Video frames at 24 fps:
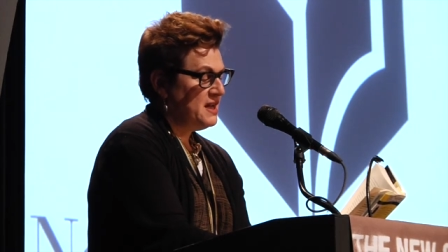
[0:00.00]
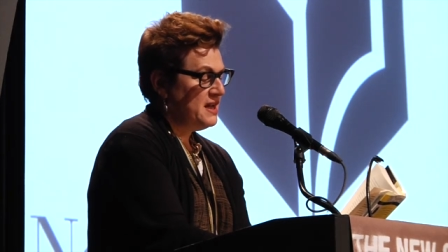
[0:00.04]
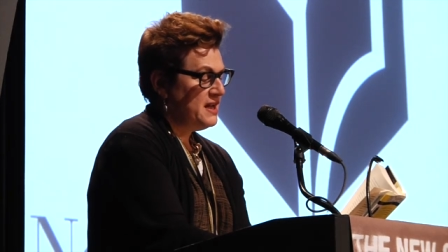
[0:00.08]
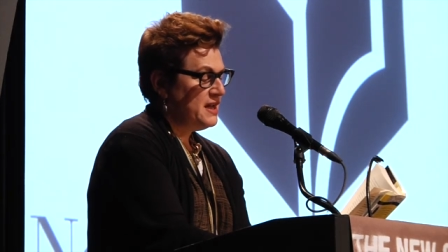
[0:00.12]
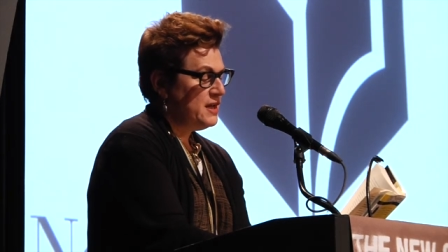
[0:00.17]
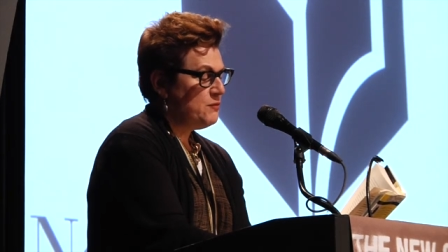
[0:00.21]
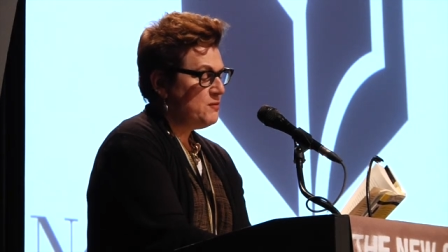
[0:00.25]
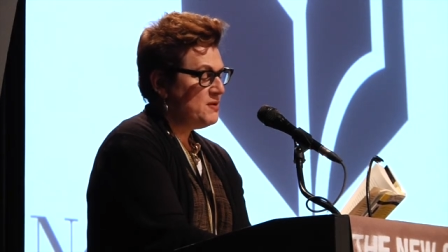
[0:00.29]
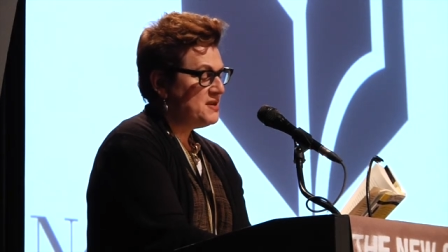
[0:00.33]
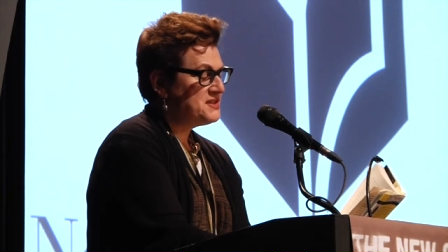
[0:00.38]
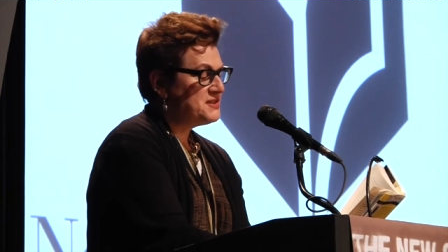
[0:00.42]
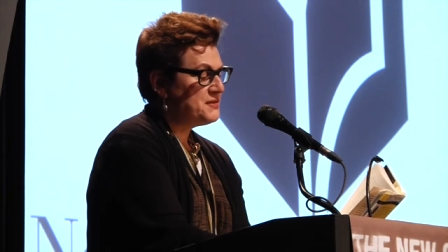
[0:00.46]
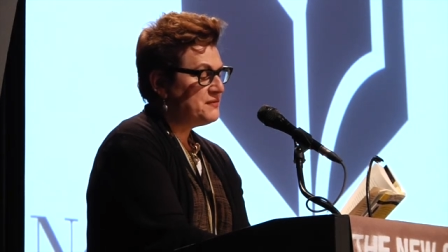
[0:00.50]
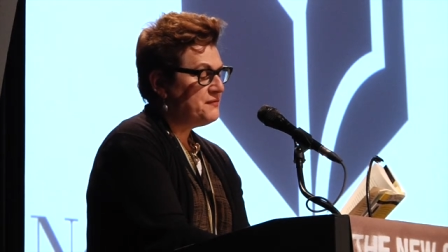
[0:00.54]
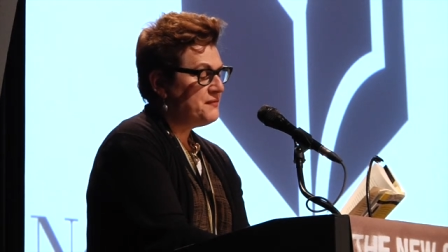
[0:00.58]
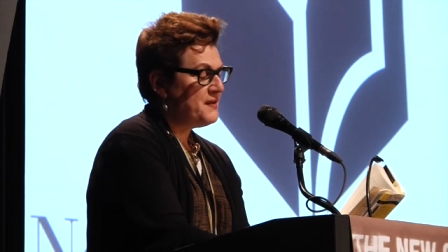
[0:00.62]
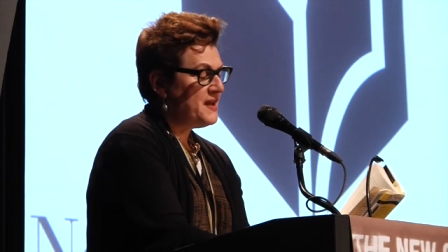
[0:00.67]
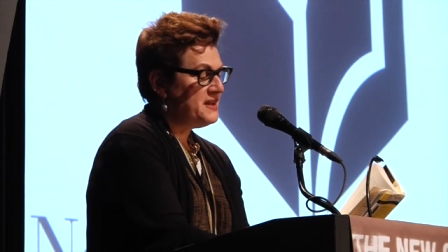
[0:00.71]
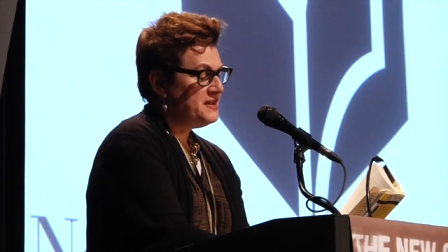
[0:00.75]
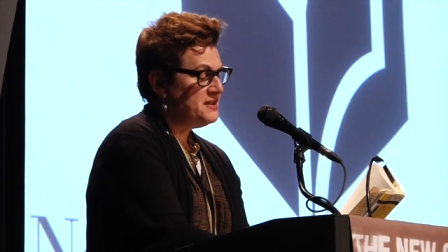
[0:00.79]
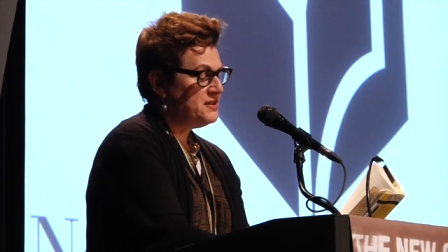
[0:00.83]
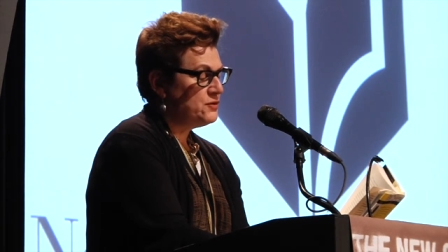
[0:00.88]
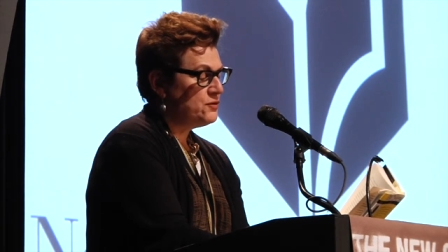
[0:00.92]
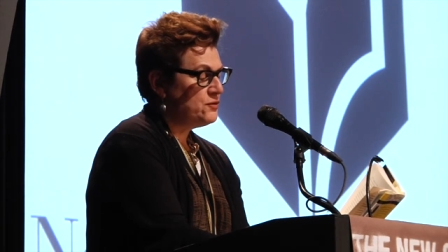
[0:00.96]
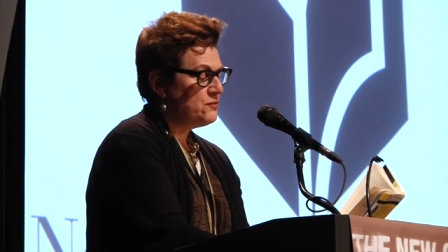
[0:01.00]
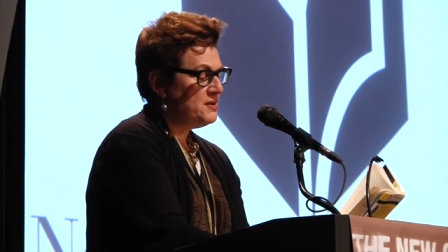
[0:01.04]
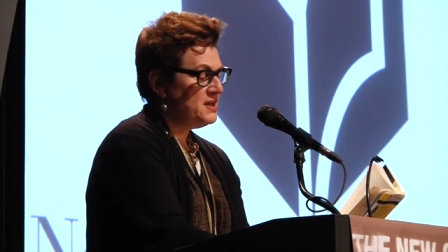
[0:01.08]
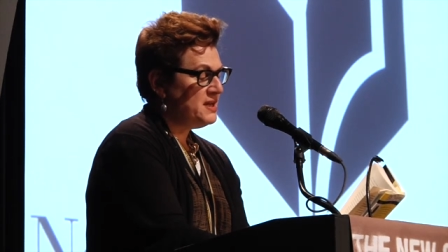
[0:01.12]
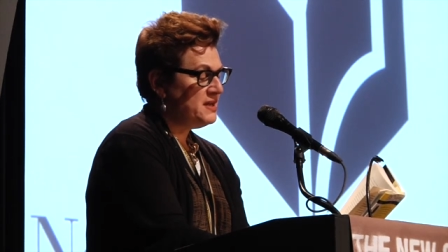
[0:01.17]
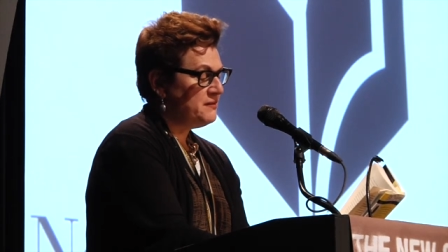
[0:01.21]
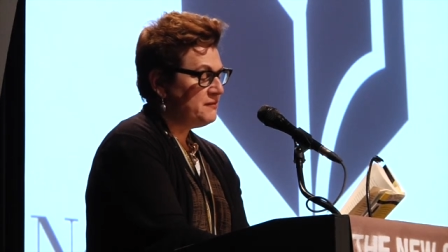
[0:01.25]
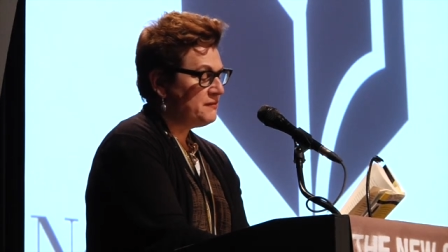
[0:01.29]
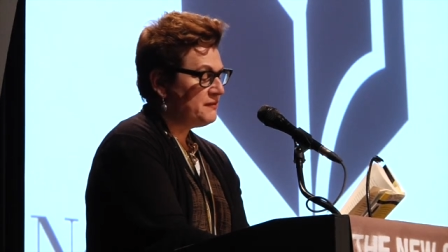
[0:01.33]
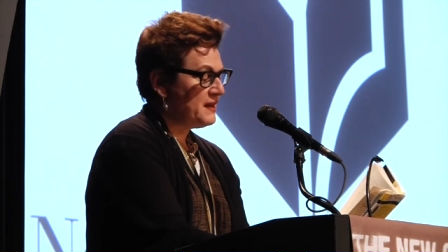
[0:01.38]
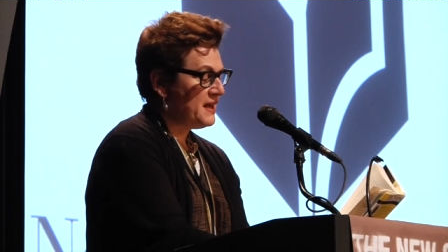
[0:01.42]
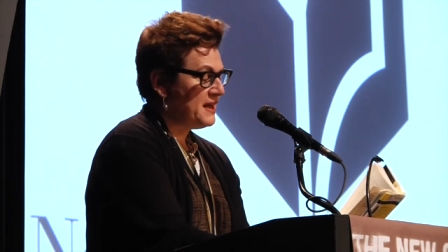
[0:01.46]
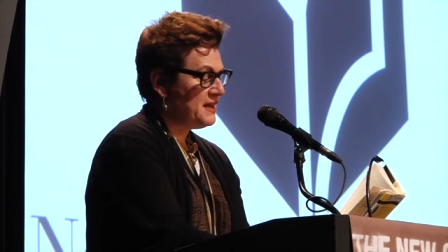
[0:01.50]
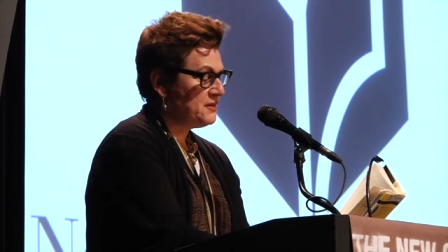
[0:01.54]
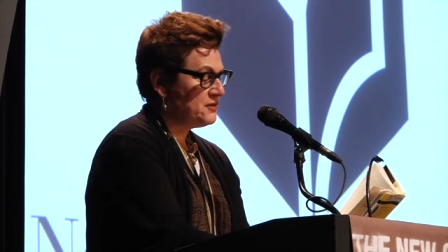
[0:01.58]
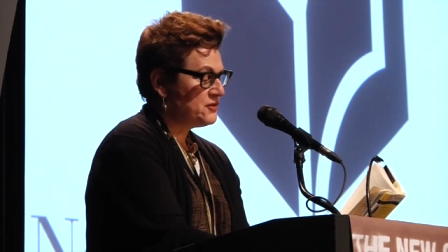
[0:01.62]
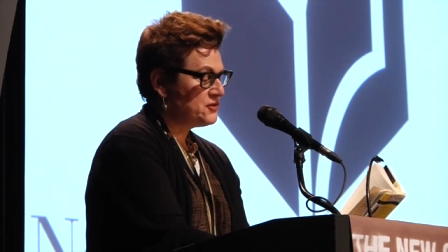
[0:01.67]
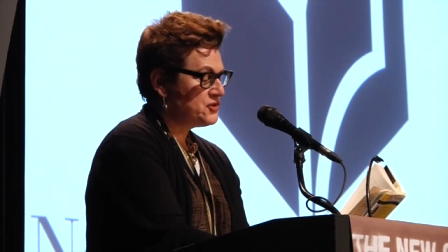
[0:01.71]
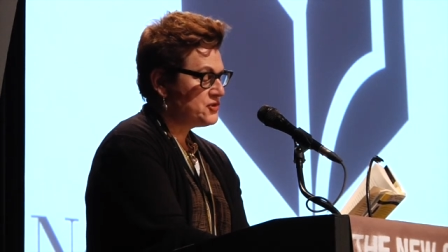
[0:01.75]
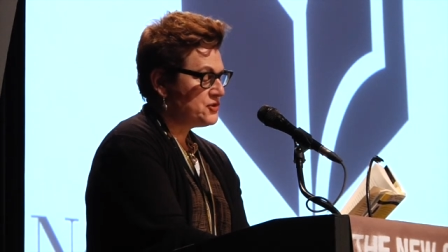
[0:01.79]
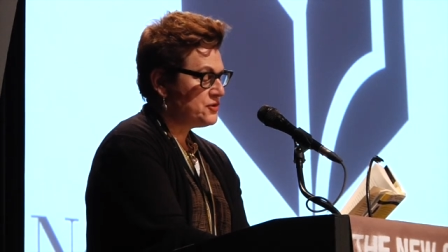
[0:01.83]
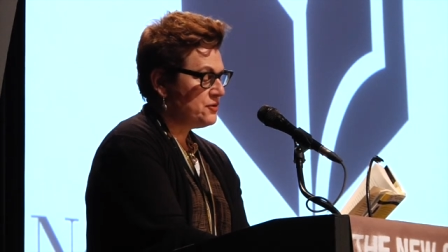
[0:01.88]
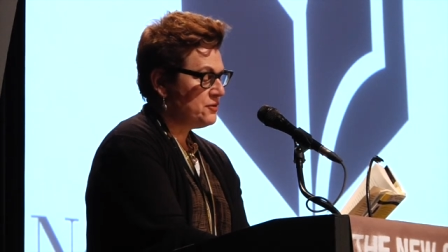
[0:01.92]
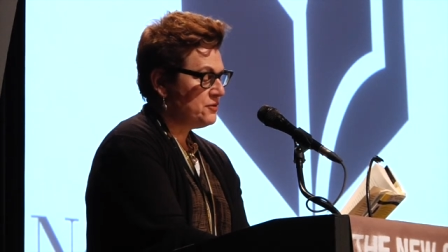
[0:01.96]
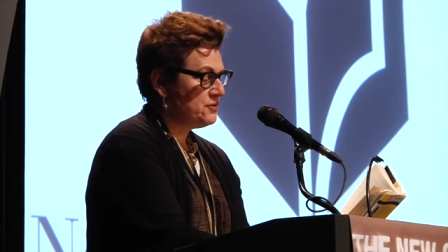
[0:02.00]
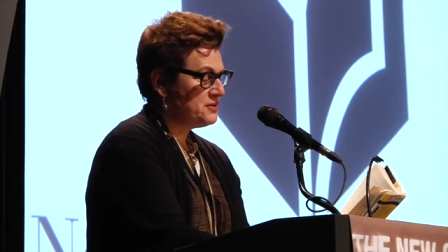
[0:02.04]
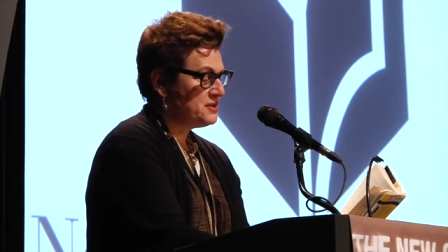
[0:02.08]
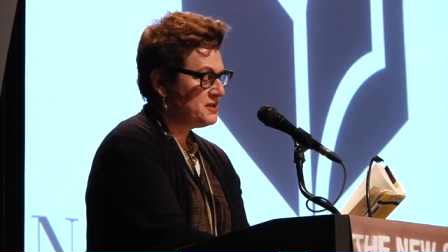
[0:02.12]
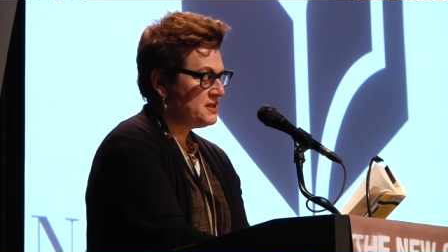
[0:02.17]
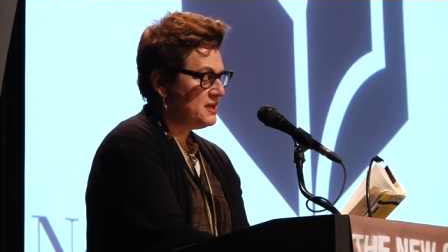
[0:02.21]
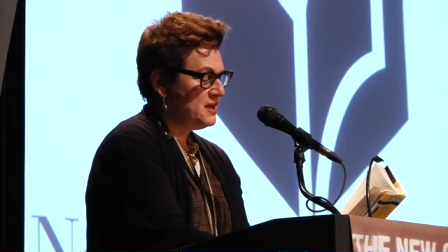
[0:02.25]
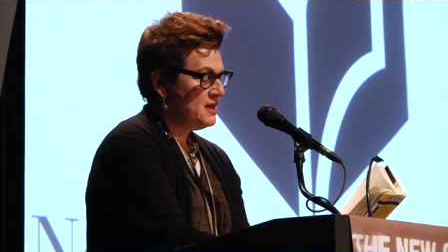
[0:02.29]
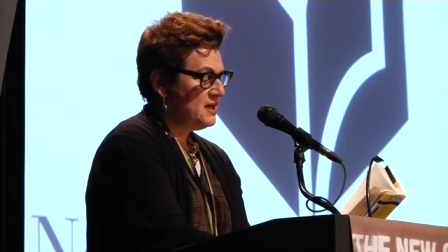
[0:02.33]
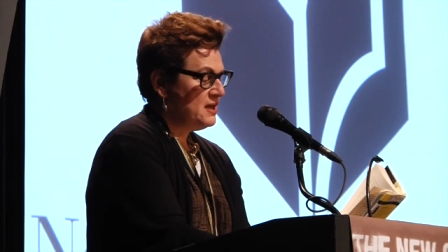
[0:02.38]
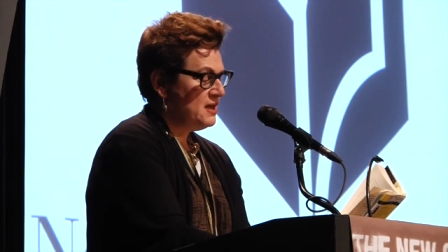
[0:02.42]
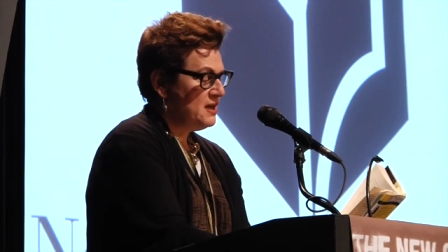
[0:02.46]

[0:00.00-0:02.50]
He wears a faded green flannel shirt.